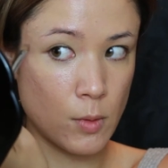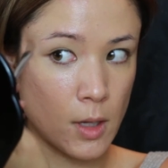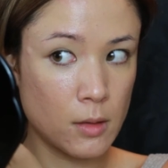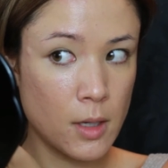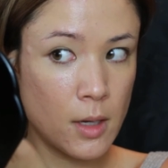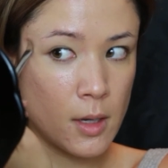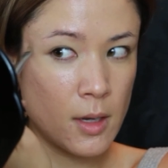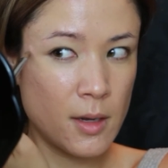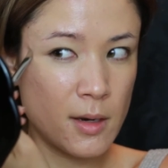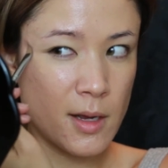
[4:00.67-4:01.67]
well.
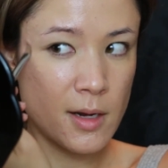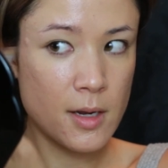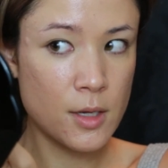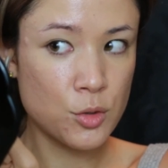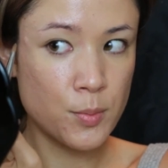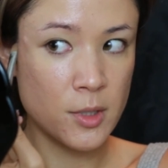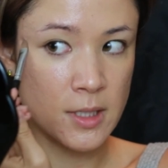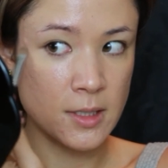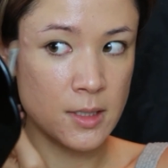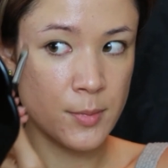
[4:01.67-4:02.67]
Not
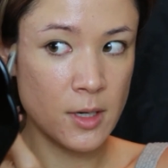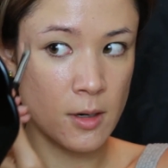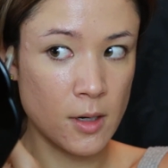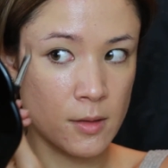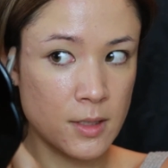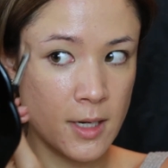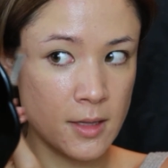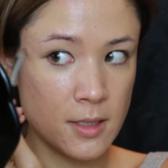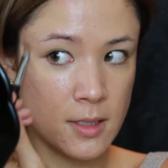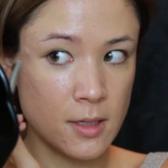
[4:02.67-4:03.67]
100%, it's a bit hard to
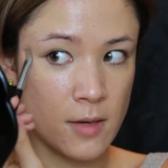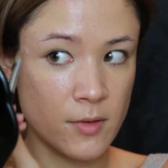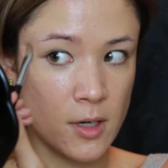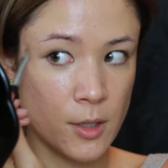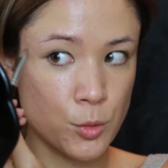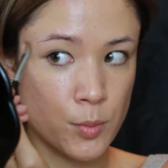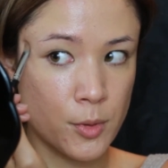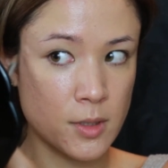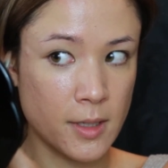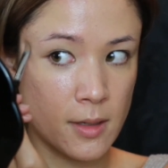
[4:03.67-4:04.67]
get this to cover
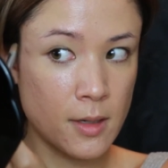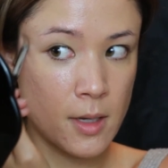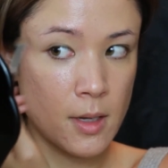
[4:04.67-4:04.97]
100%,